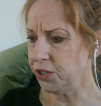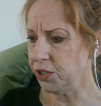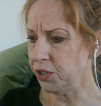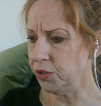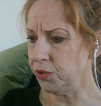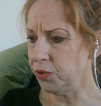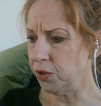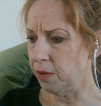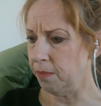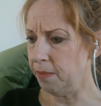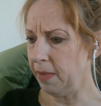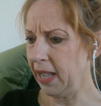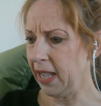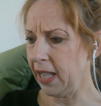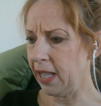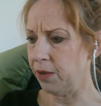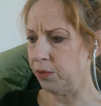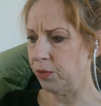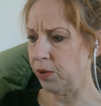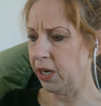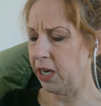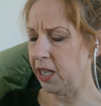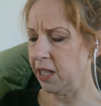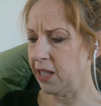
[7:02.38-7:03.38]
into a man
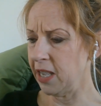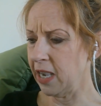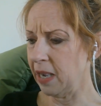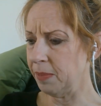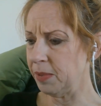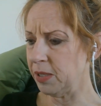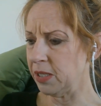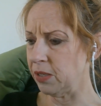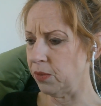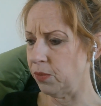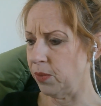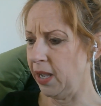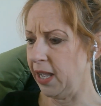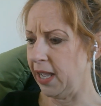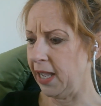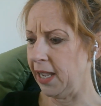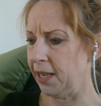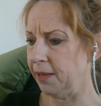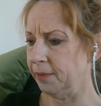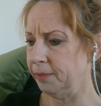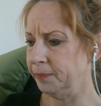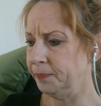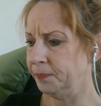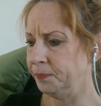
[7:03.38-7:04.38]
running the opposite way.
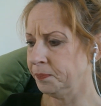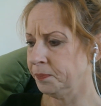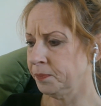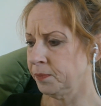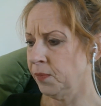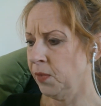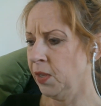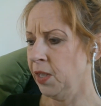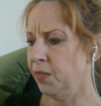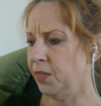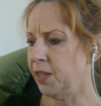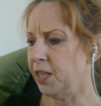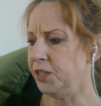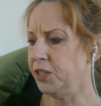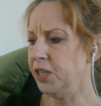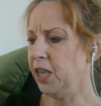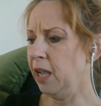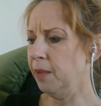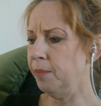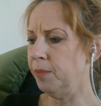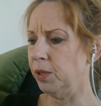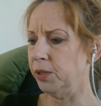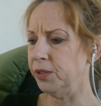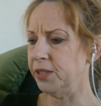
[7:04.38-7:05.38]
They
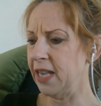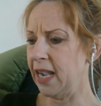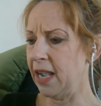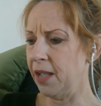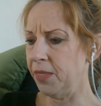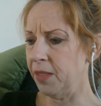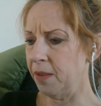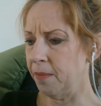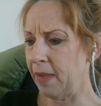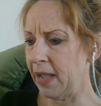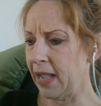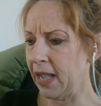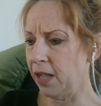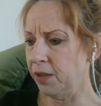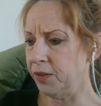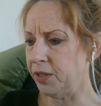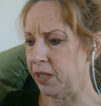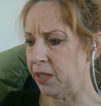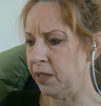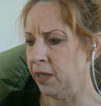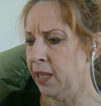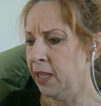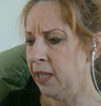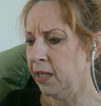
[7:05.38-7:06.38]
tumbled down the mound
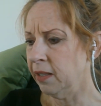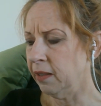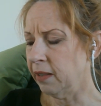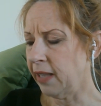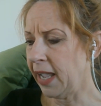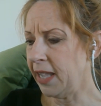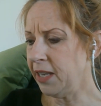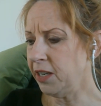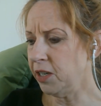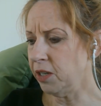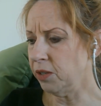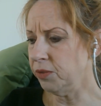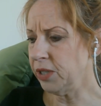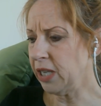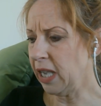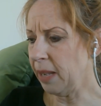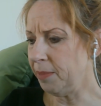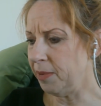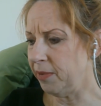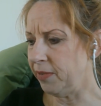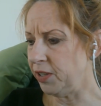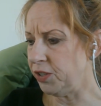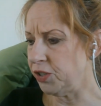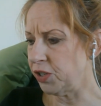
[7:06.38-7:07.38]
and landed on top
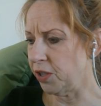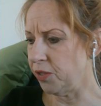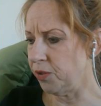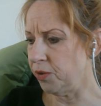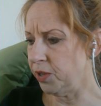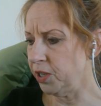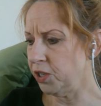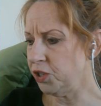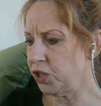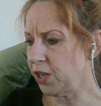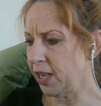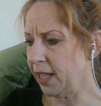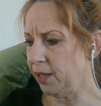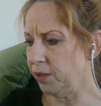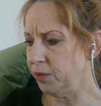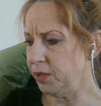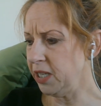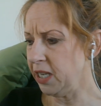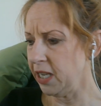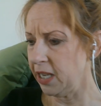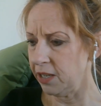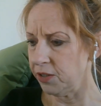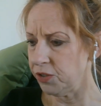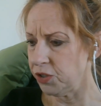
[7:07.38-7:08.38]
of each other in a shallow
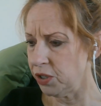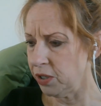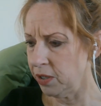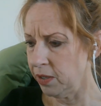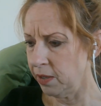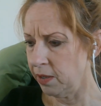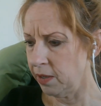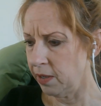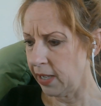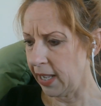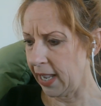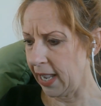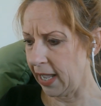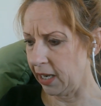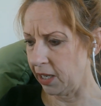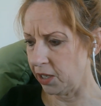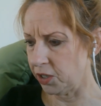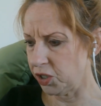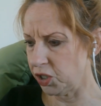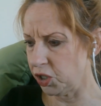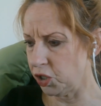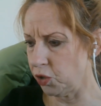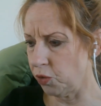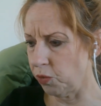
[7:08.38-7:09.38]
ditch. Alex
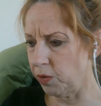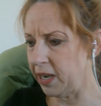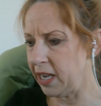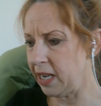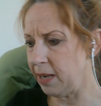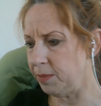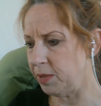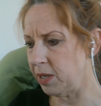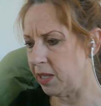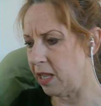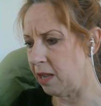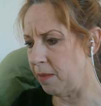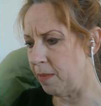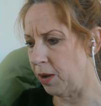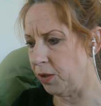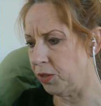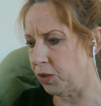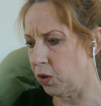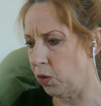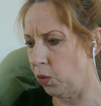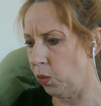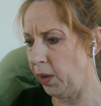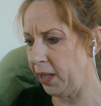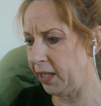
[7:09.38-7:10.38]
screamed, and they both
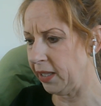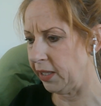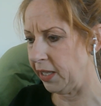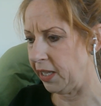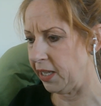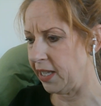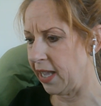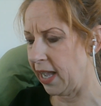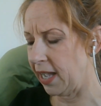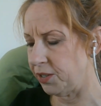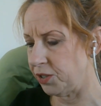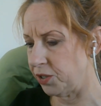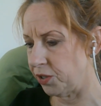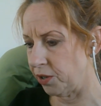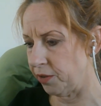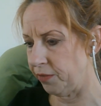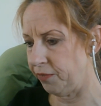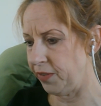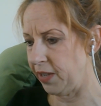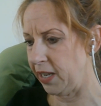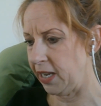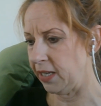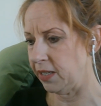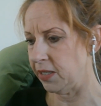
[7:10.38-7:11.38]
quickly got to their
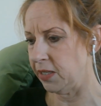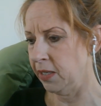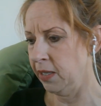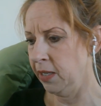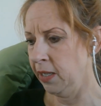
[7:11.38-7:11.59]
feet.